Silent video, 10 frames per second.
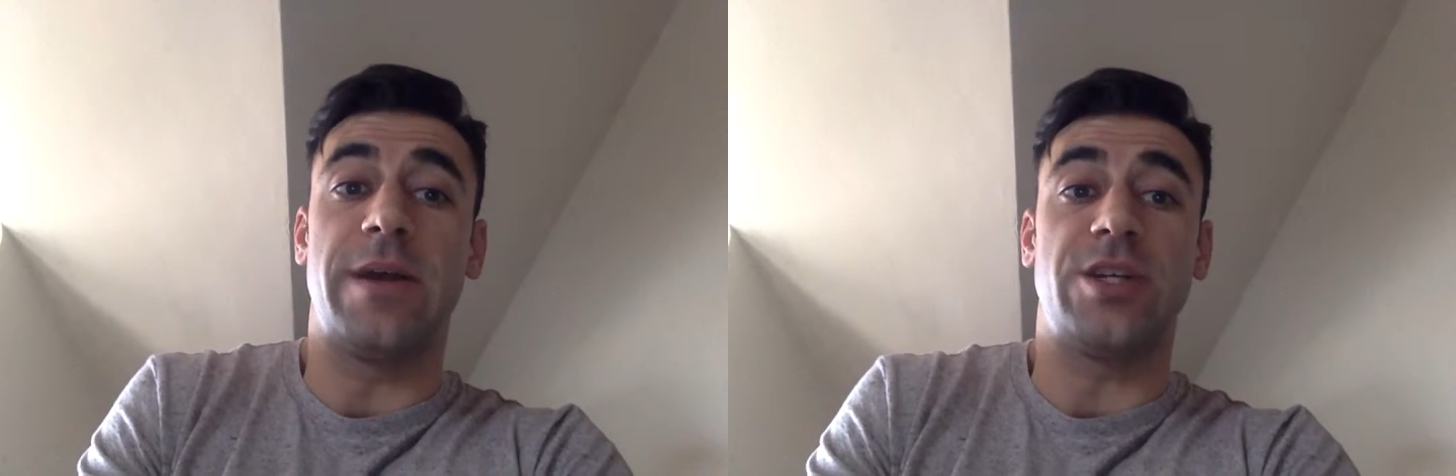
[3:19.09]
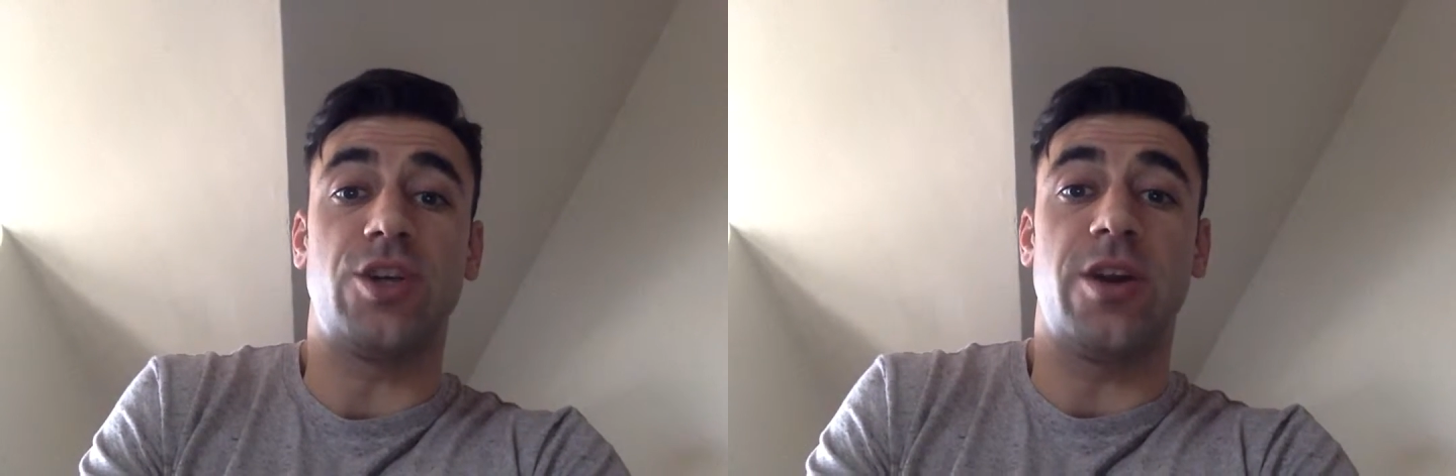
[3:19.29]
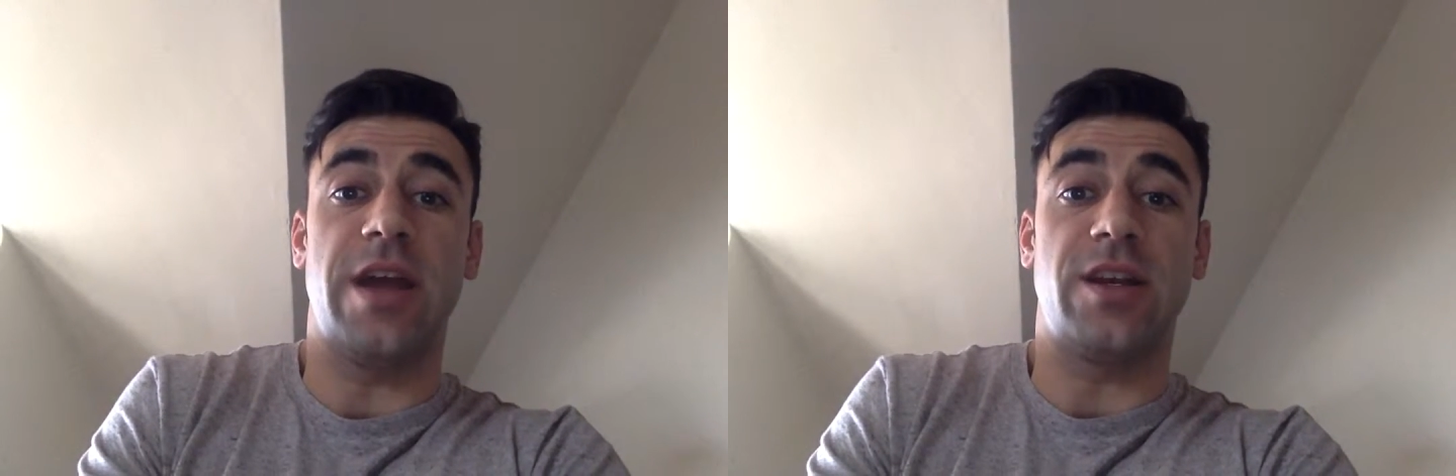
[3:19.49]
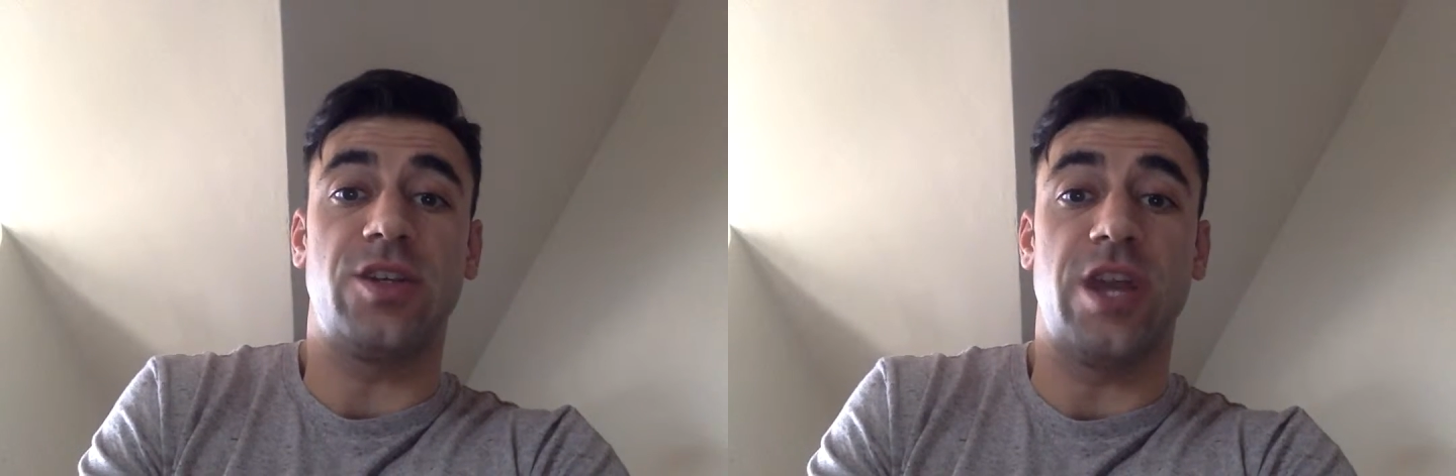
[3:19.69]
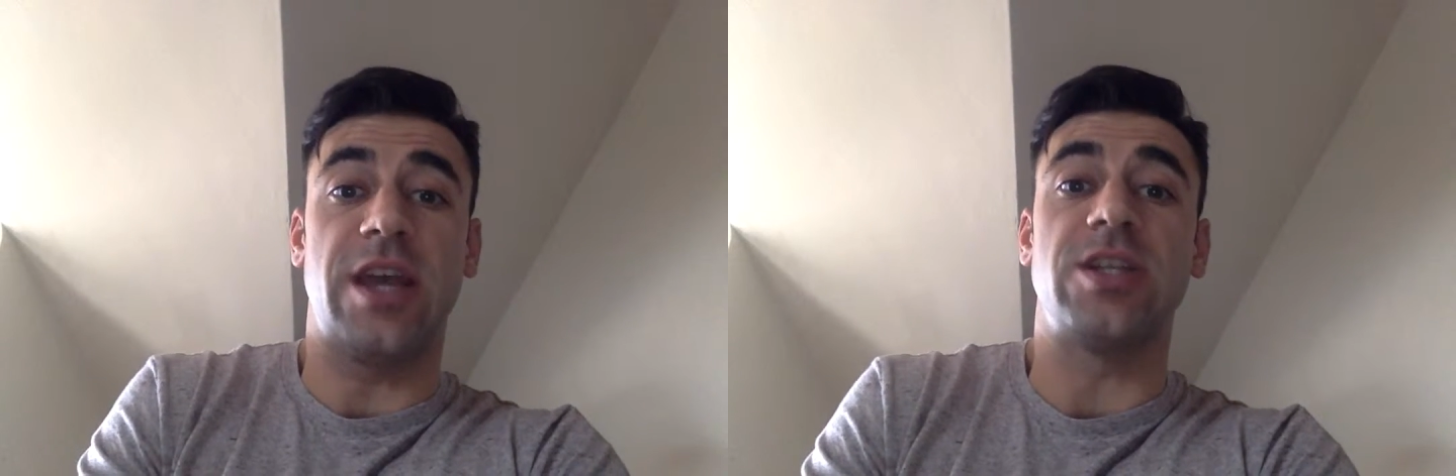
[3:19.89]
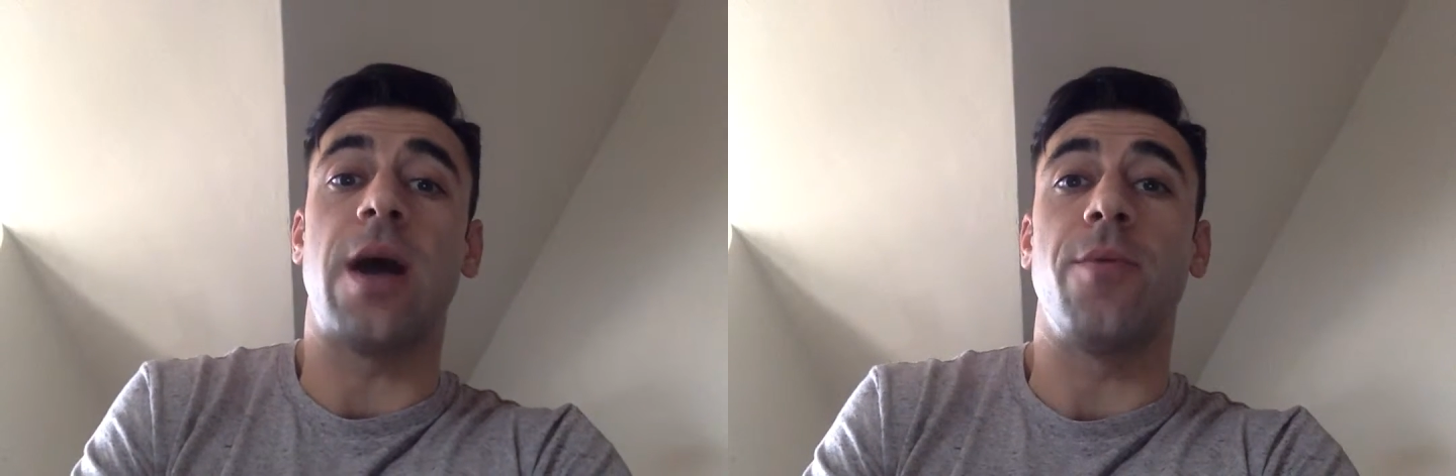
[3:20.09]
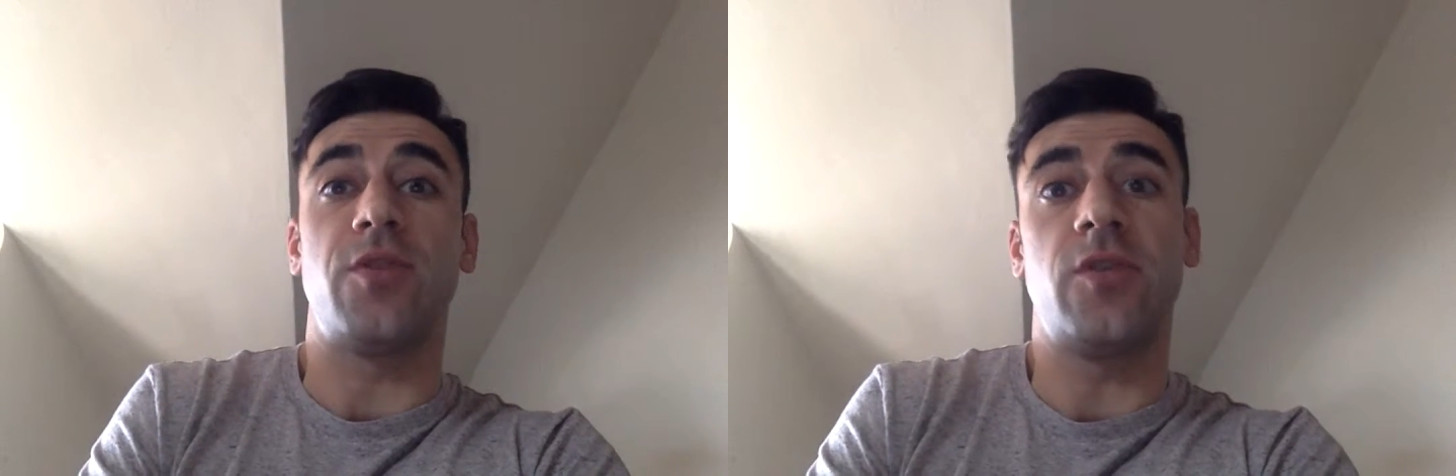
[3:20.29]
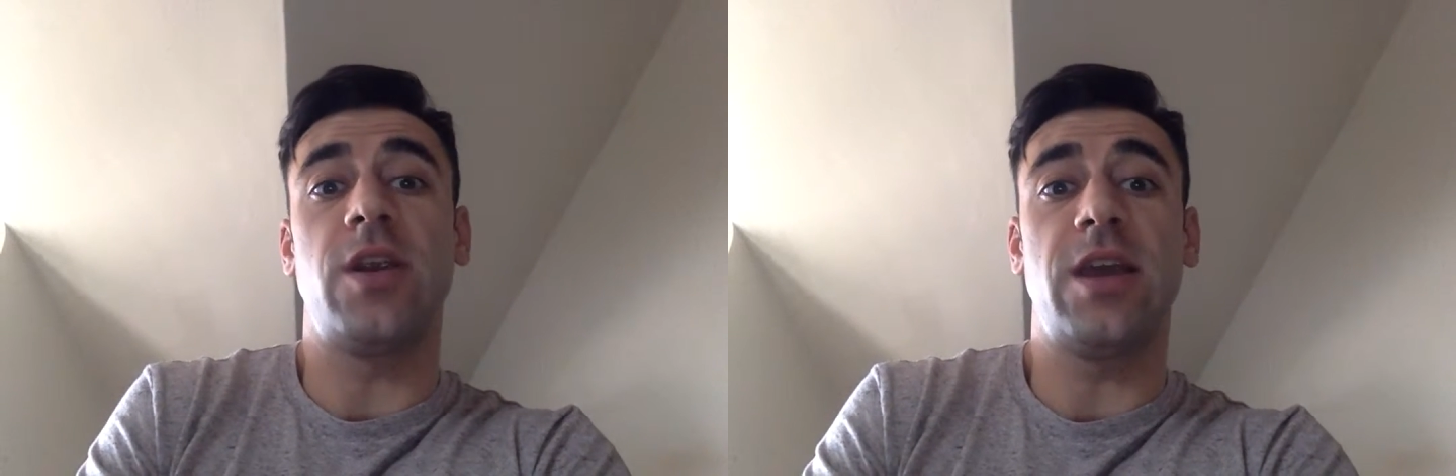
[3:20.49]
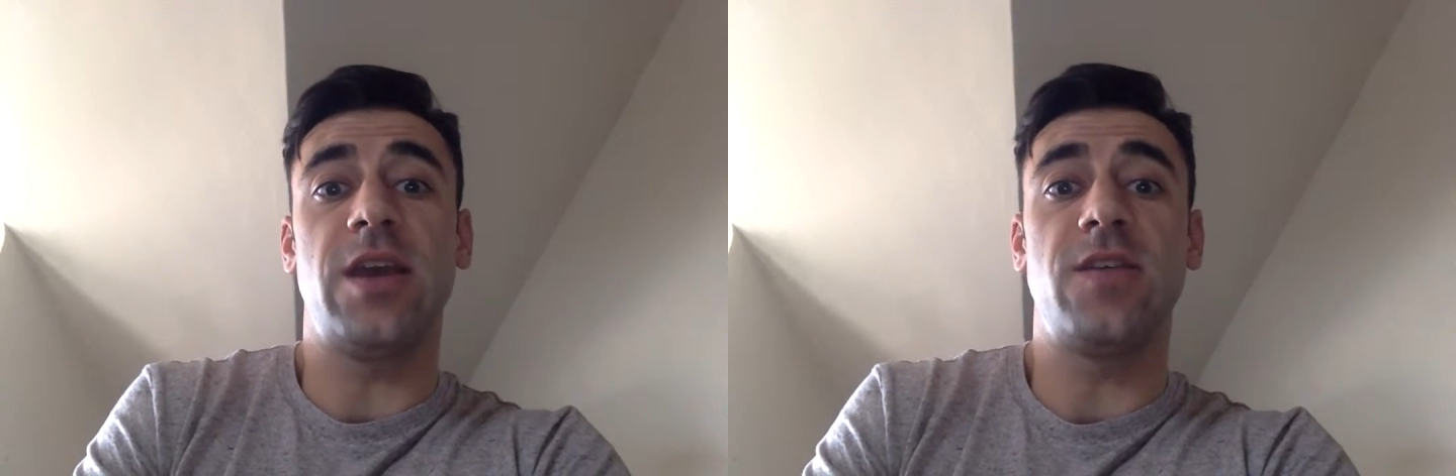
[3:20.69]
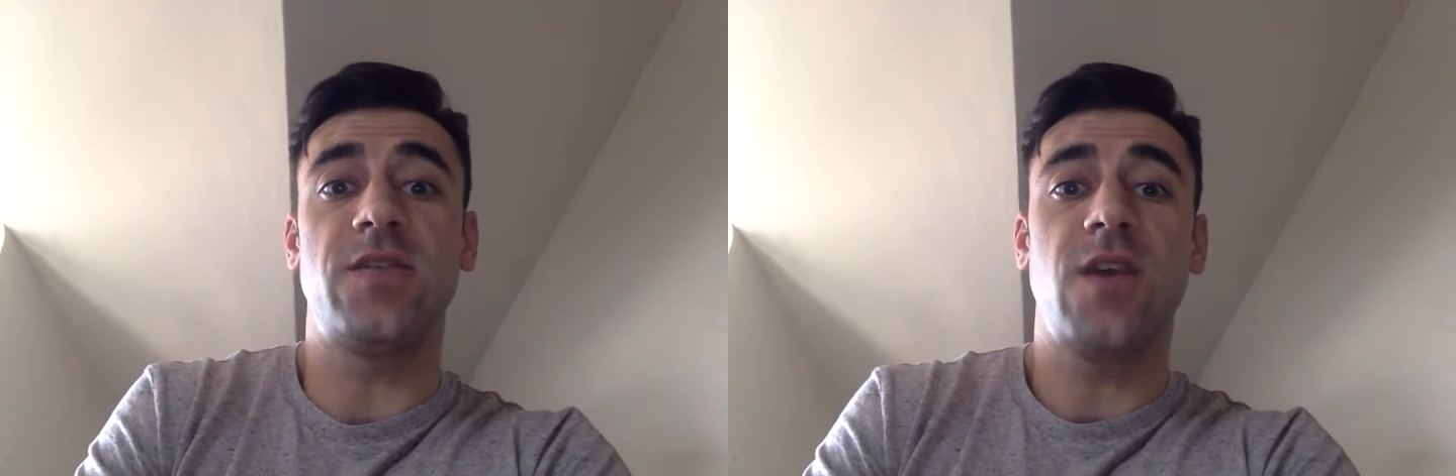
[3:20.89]
picture exchange
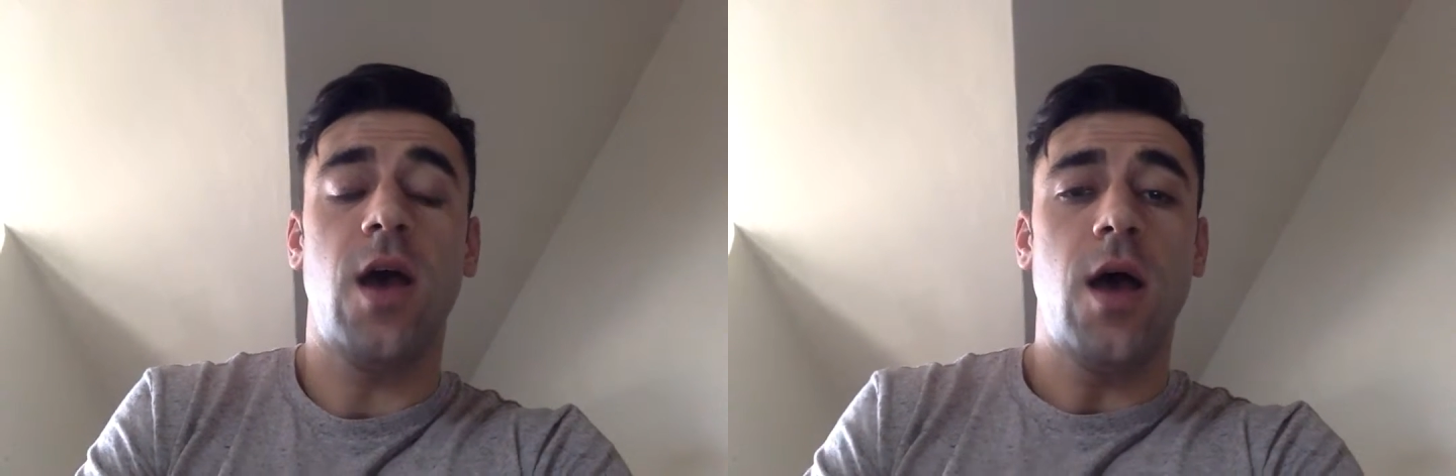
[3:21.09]
opportunities